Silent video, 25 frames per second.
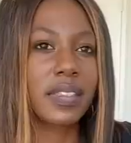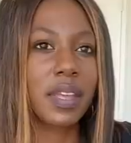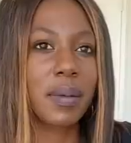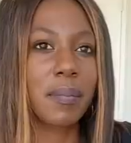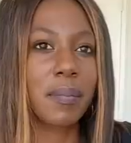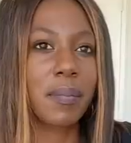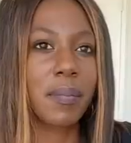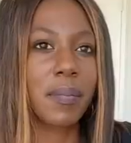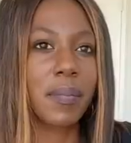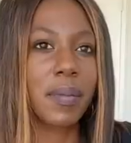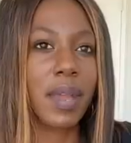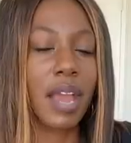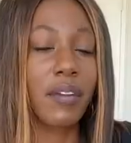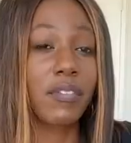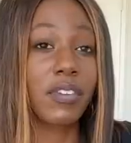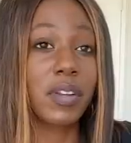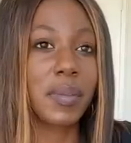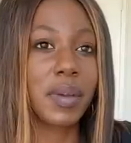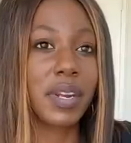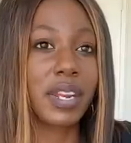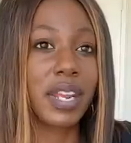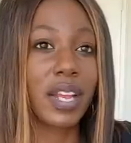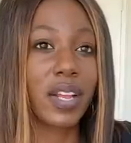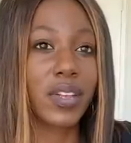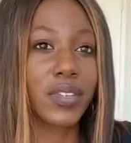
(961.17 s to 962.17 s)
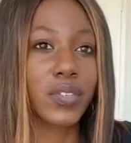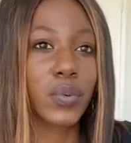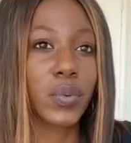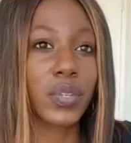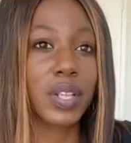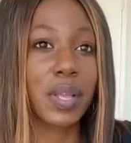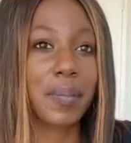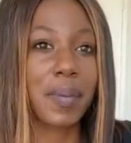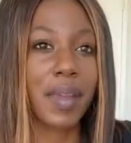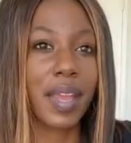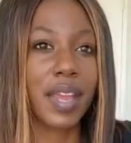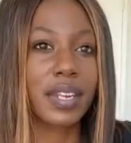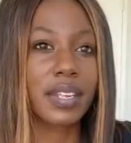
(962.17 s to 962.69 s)
them, everybody else will
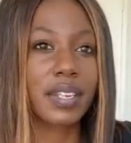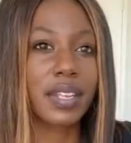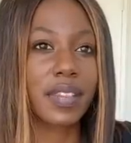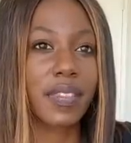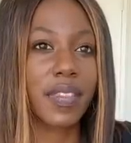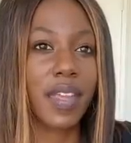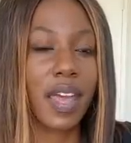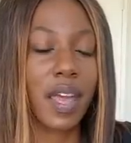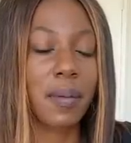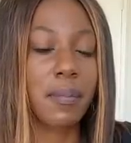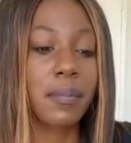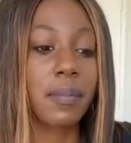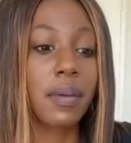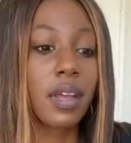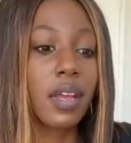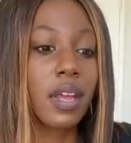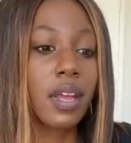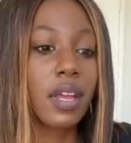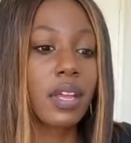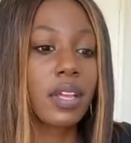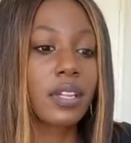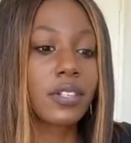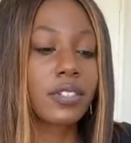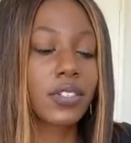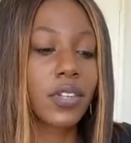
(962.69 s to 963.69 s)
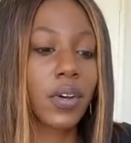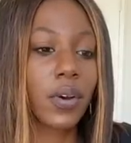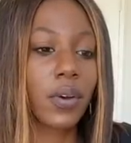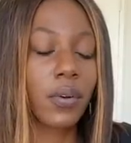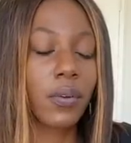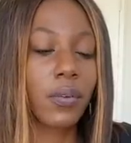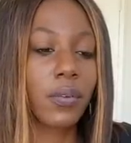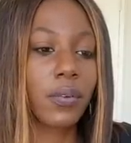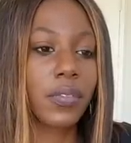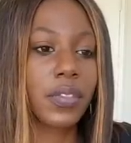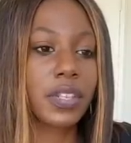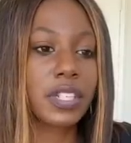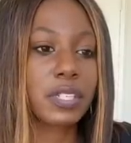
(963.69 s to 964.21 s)
abandon them.
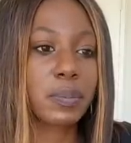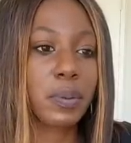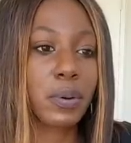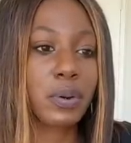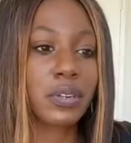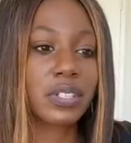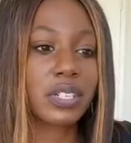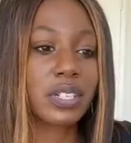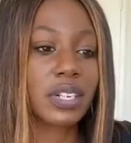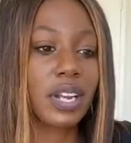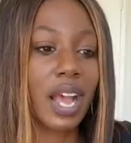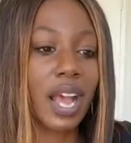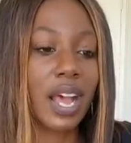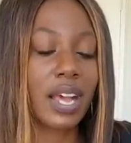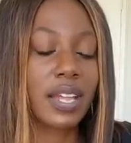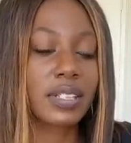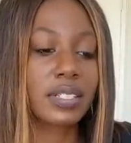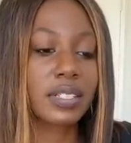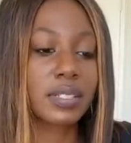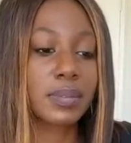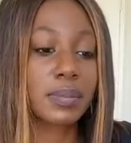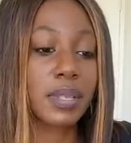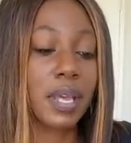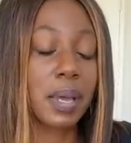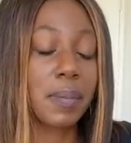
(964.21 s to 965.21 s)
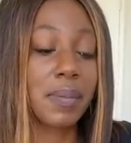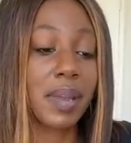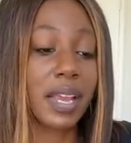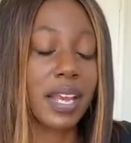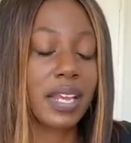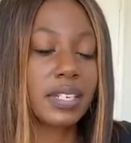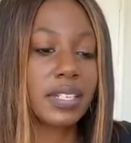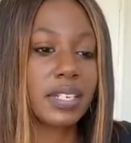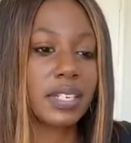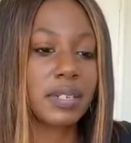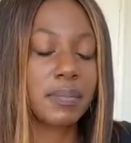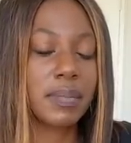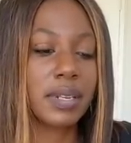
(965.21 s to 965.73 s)
So this person has
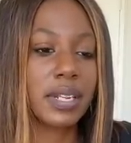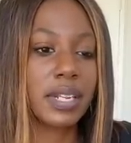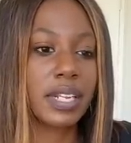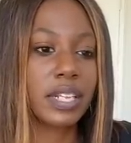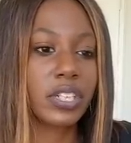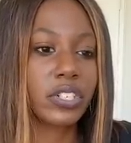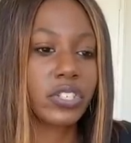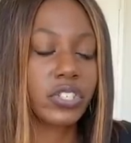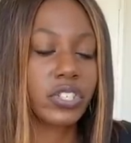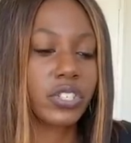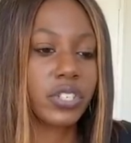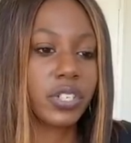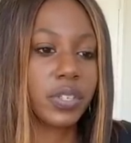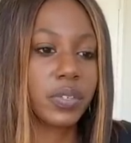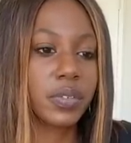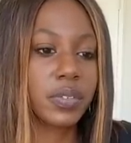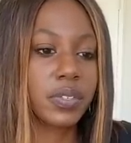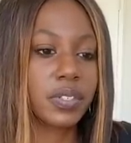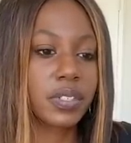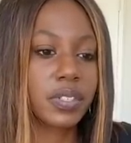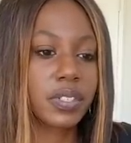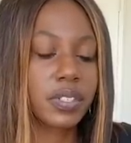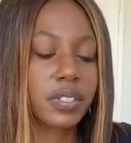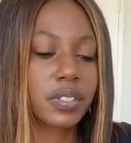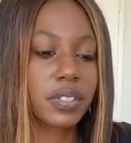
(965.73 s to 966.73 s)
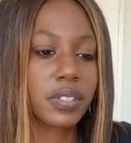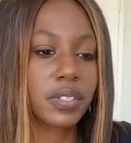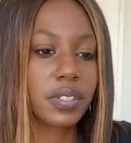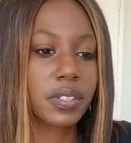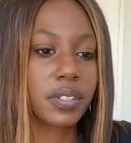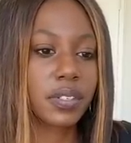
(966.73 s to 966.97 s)
abandonment issues.